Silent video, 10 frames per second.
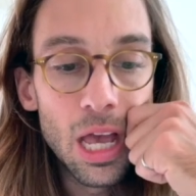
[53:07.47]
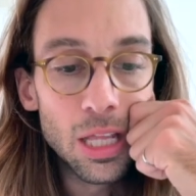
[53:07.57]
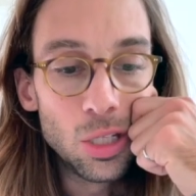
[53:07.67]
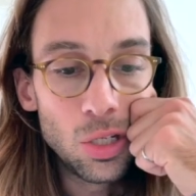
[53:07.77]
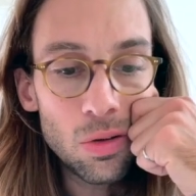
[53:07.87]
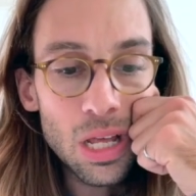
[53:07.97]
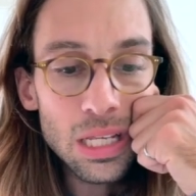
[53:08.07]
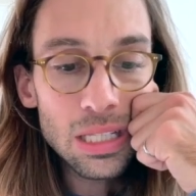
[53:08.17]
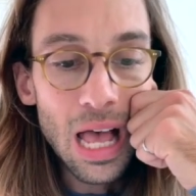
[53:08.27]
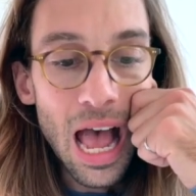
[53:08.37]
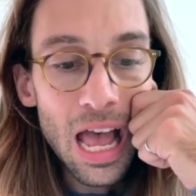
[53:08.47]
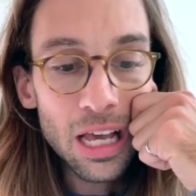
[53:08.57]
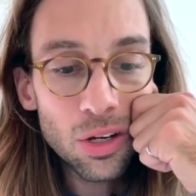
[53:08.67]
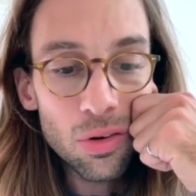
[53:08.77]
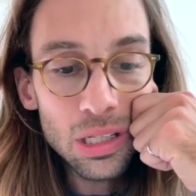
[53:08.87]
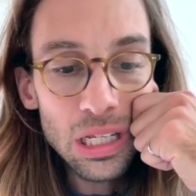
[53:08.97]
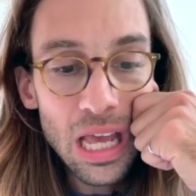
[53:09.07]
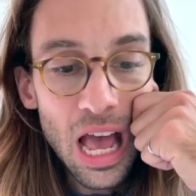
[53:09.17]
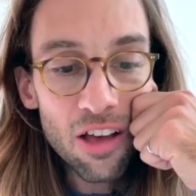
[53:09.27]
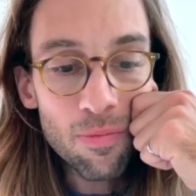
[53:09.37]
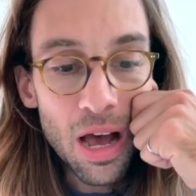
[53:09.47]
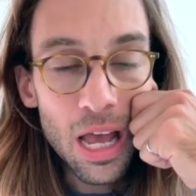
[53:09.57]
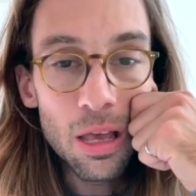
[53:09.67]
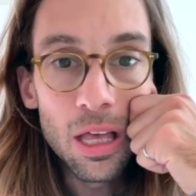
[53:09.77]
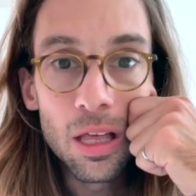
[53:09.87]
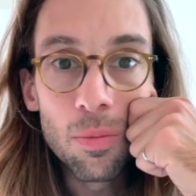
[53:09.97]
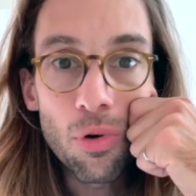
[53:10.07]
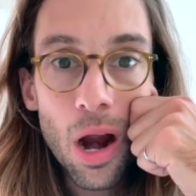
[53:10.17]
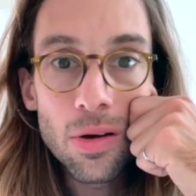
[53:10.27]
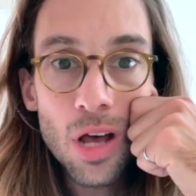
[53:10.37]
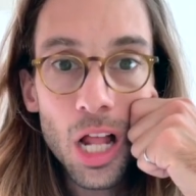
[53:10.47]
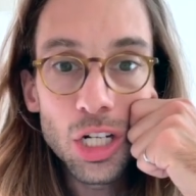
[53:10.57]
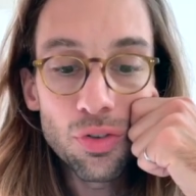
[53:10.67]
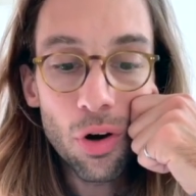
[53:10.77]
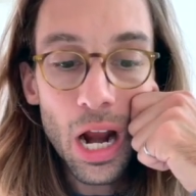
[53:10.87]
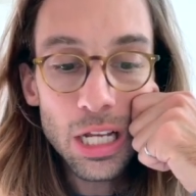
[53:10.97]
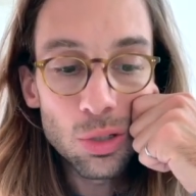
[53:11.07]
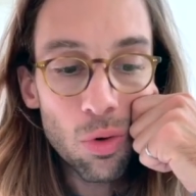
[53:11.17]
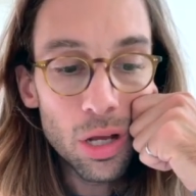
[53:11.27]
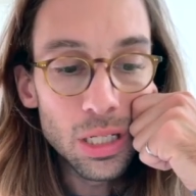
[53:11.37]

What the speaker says: And to do this, I currently have my prior knowledge for x1.